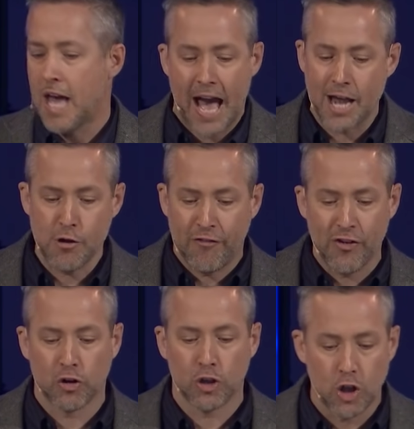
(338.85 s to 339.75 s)
Now, uh, how do you
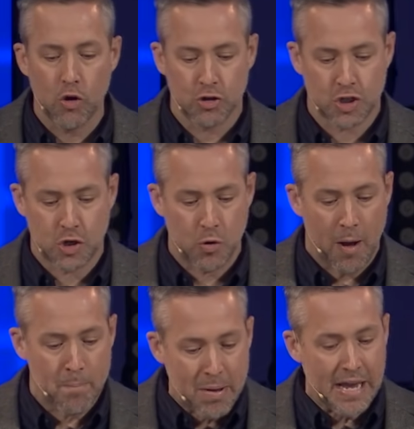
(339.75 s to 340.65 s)
feel close to
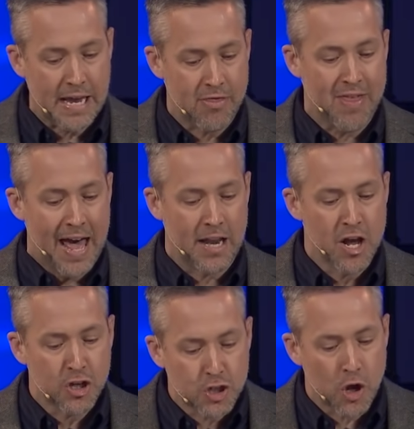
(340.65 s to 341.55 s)
a being that
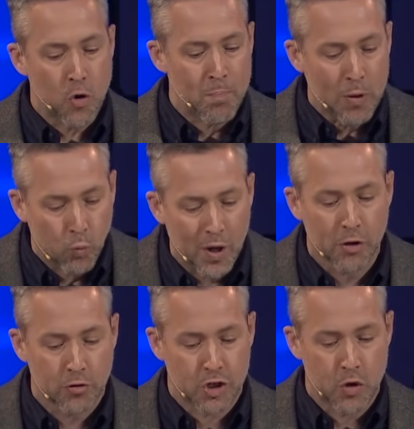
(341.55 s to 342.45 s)
so
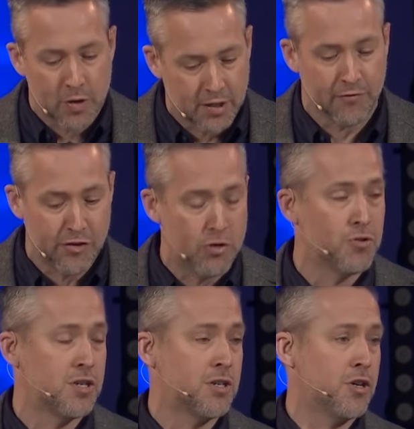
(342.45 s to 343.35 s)
bewilders you and
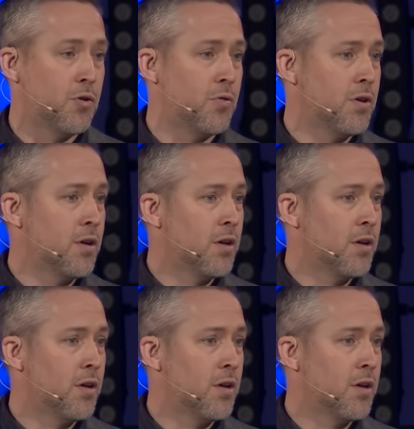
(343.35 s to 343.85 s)
confuses you?